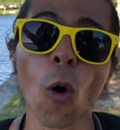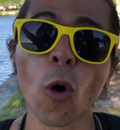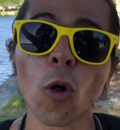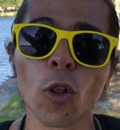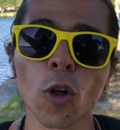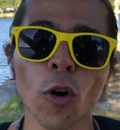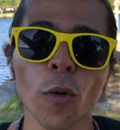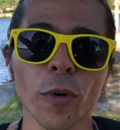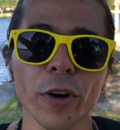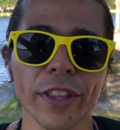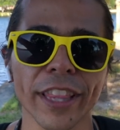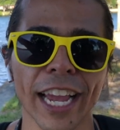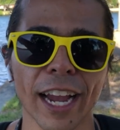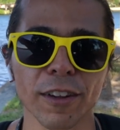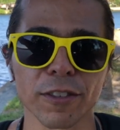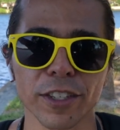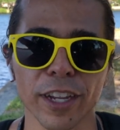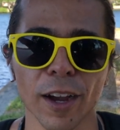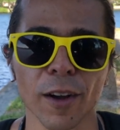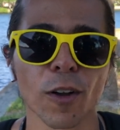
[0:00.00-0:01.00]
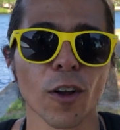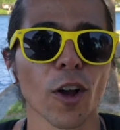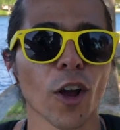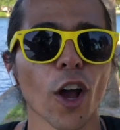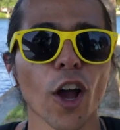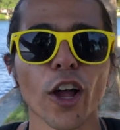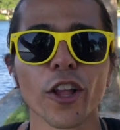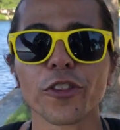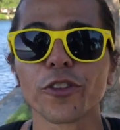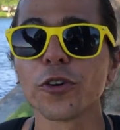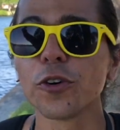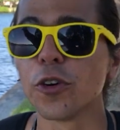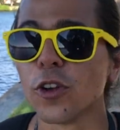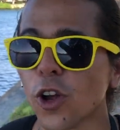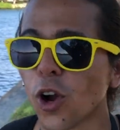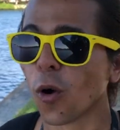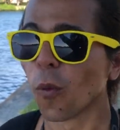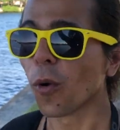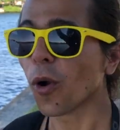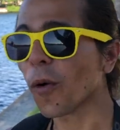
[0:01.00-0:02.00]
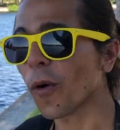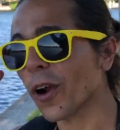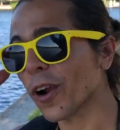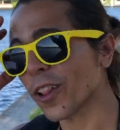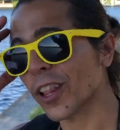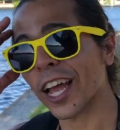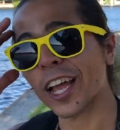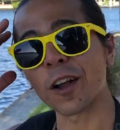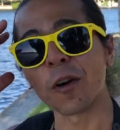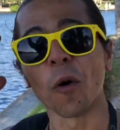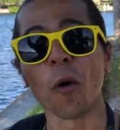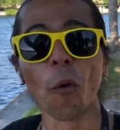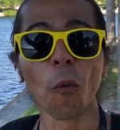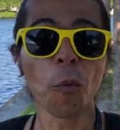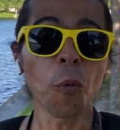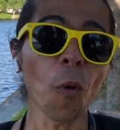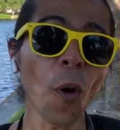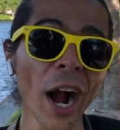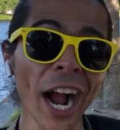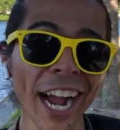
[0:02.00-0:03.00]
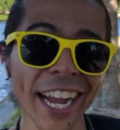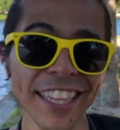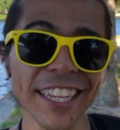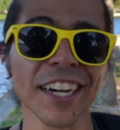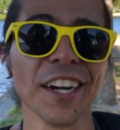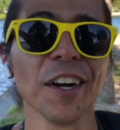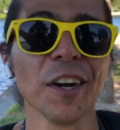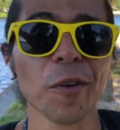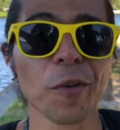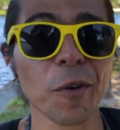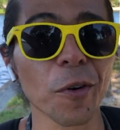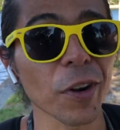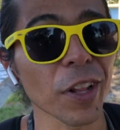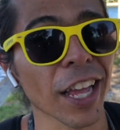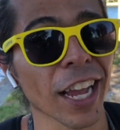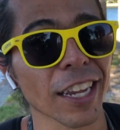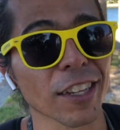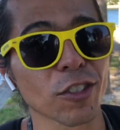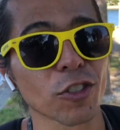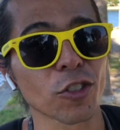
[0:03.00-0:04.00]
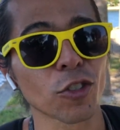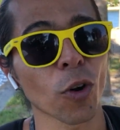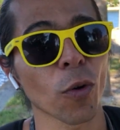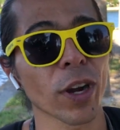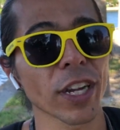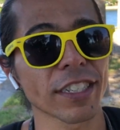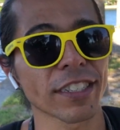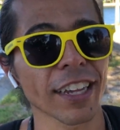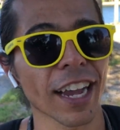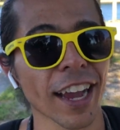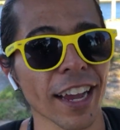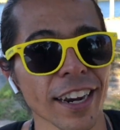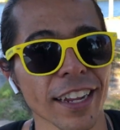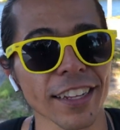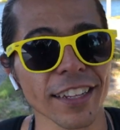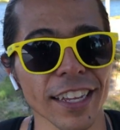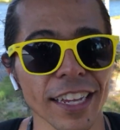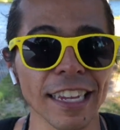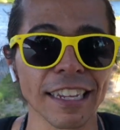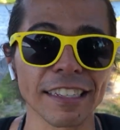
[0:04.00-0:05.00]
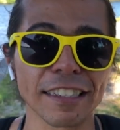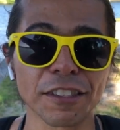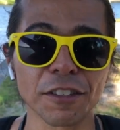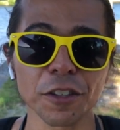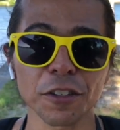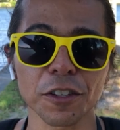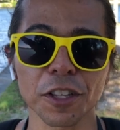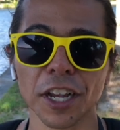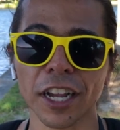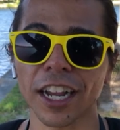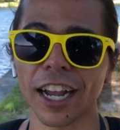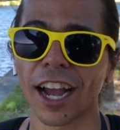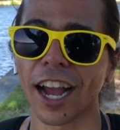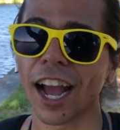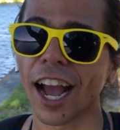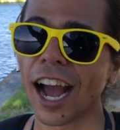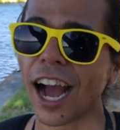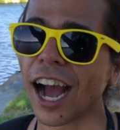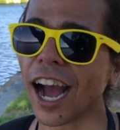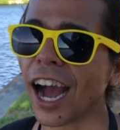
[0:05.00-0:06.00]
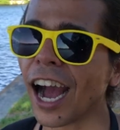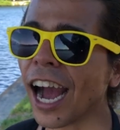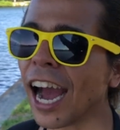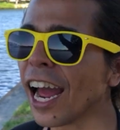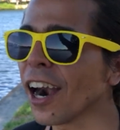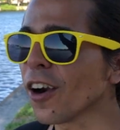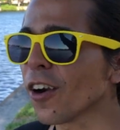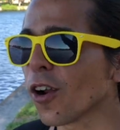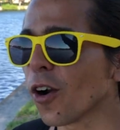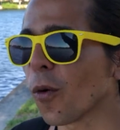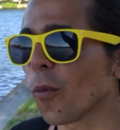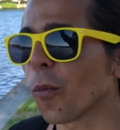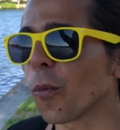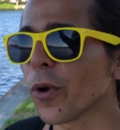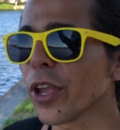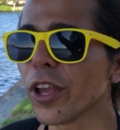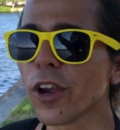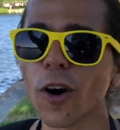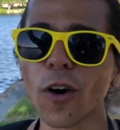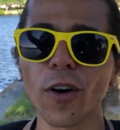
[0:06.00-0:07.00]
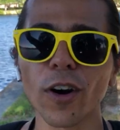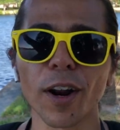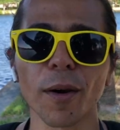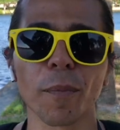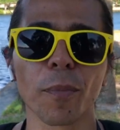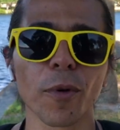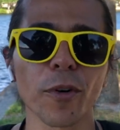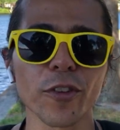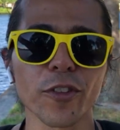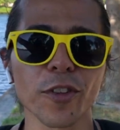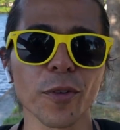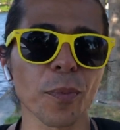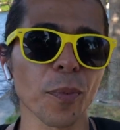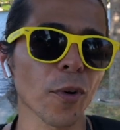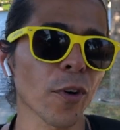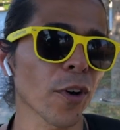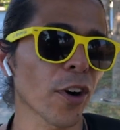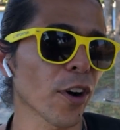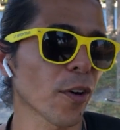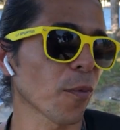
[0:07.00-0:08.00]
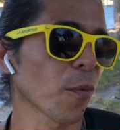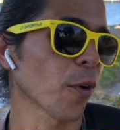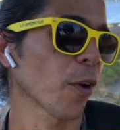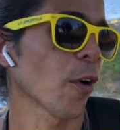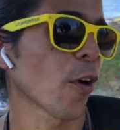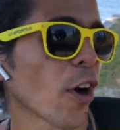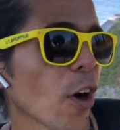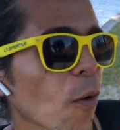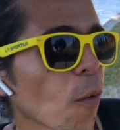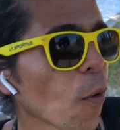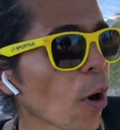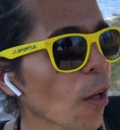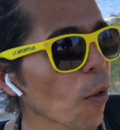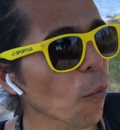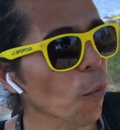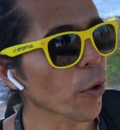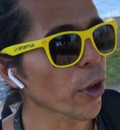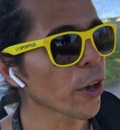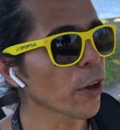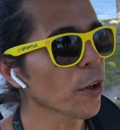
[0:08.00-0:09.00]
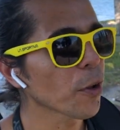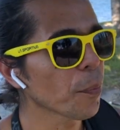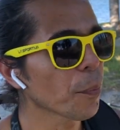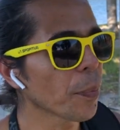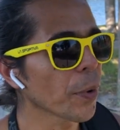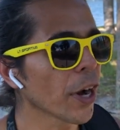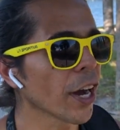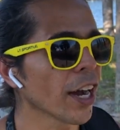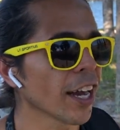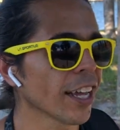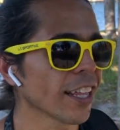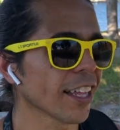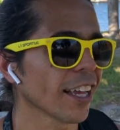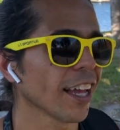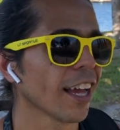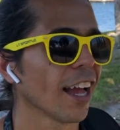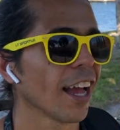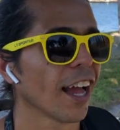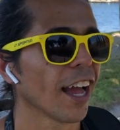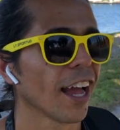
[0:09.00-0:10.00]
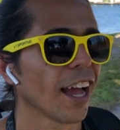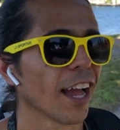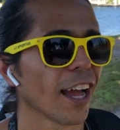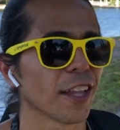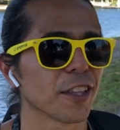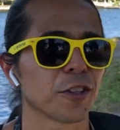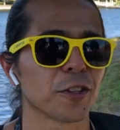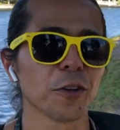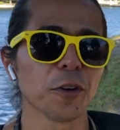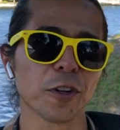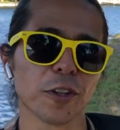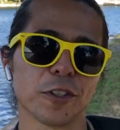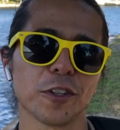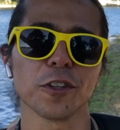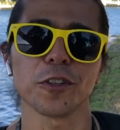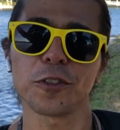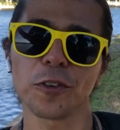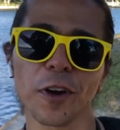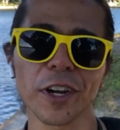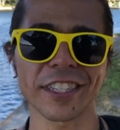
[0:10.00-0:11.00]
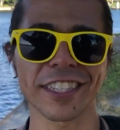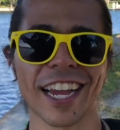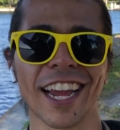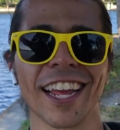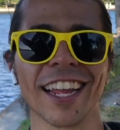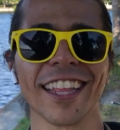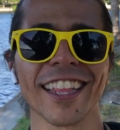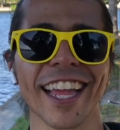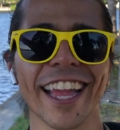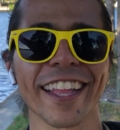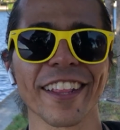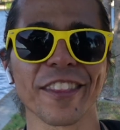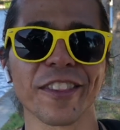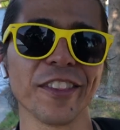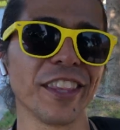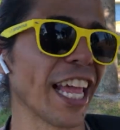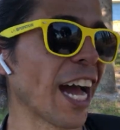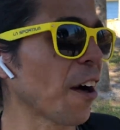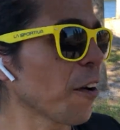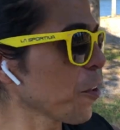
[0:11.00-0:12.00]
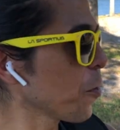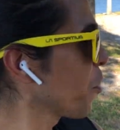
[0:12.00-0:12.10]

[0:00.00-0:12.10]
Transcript: all over downtown. Dude, we were like, what? We were like so excited. It's just like, I don't know, we own a booster board and we own a one wheel, but dude, it's just so exciting that now